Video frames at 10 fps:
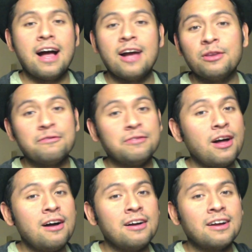I only
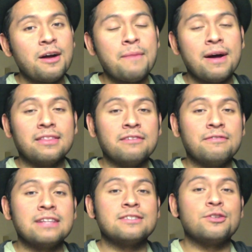vlog about the
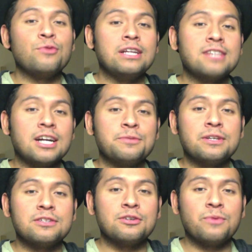events that really touch me in a
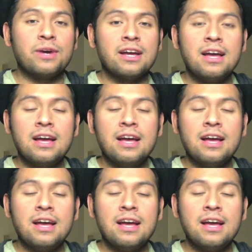certain way.